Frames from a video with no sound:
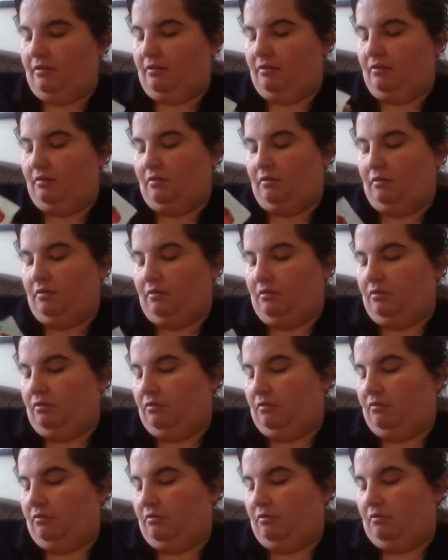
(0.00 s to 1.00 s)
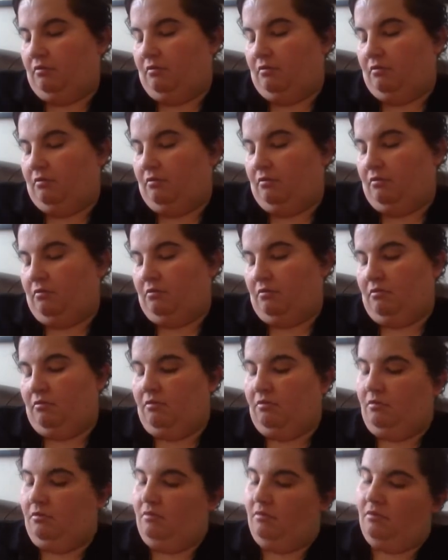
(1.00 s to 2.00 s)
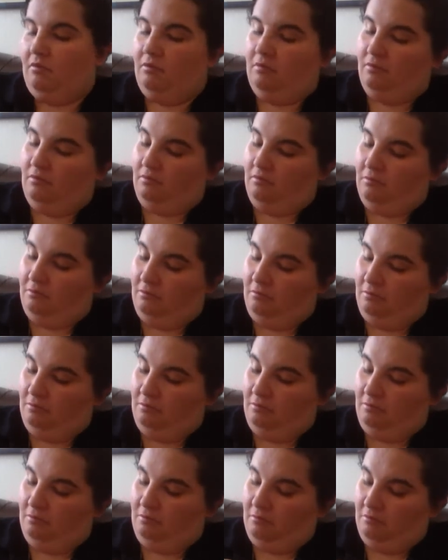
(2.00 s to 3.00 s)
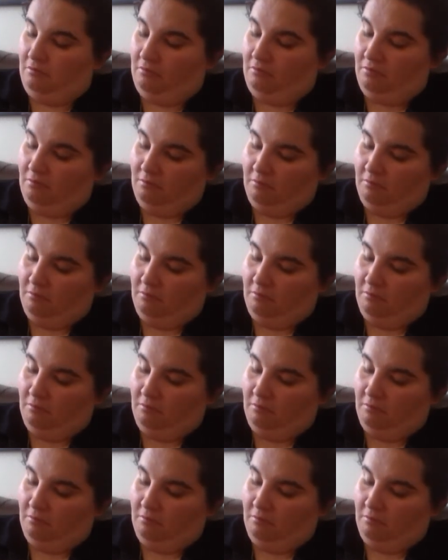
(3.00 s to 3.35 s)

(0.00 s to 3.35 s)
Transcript: Nothing is said.